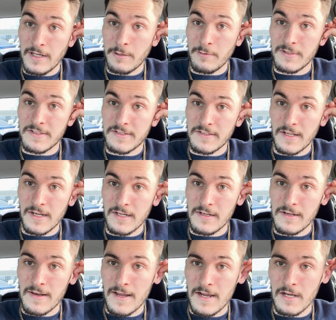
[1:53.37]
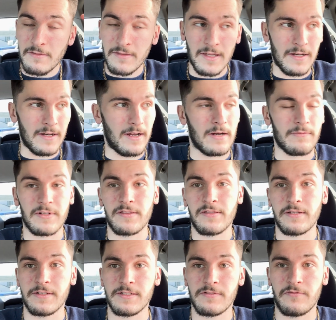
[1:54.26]
I would say now that
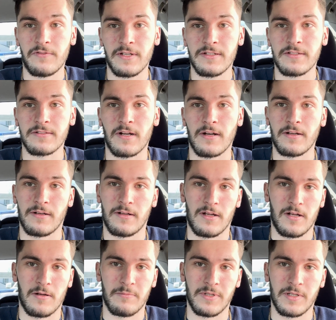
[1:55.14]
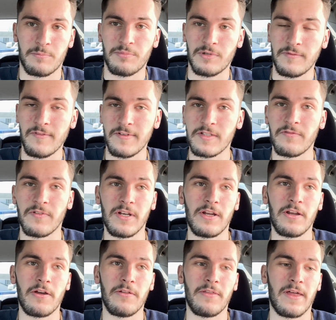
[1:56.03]
everything is fixed on it, in the previous
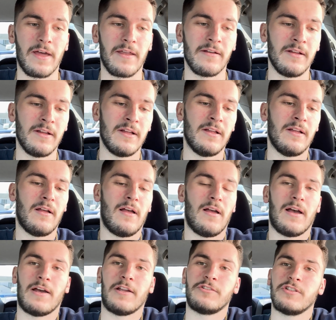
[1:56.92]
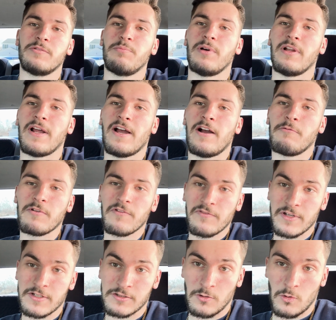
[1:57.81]
video that I just put out, we
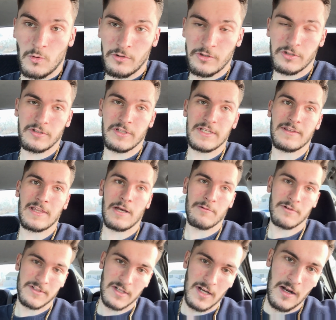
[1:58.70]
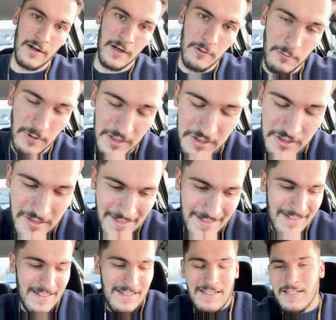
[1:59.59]
fixed the oil leak that was on it, which
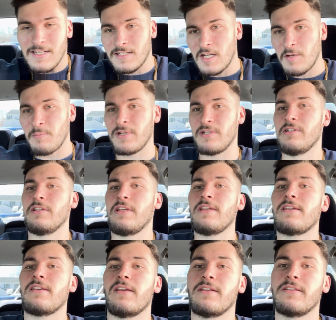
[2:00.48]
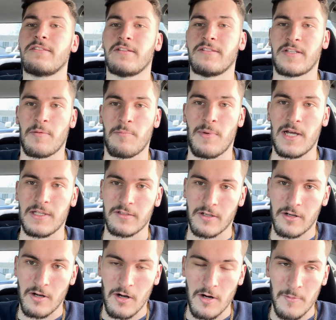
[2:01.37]
it had been leaking since I bought
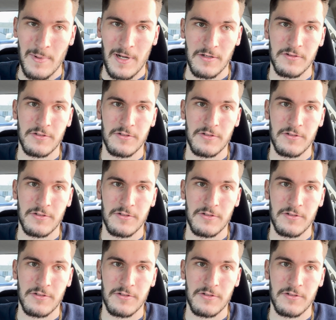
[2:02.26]
the car about